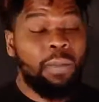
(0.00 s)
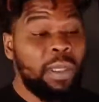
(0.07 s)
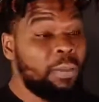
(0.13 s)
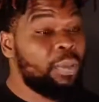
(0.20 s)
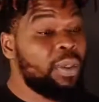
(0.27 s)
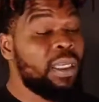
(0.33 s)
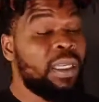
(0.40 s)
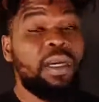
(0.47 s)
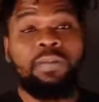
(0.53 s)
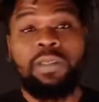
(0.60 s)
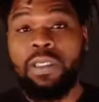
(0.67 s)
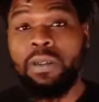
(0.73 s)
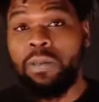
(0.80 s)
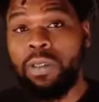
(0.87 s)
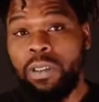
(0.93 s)
I may pick up
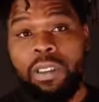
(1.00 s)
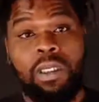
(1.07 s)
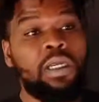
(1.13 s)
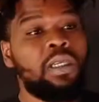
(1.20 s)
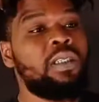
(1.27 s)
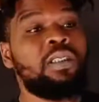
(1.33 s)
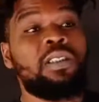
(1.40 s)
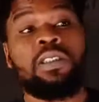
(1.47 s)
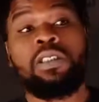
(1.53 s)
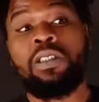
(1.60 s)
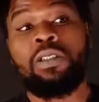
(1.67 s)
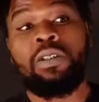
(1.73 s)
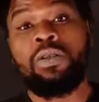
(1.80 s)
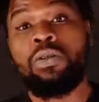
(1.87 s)
something just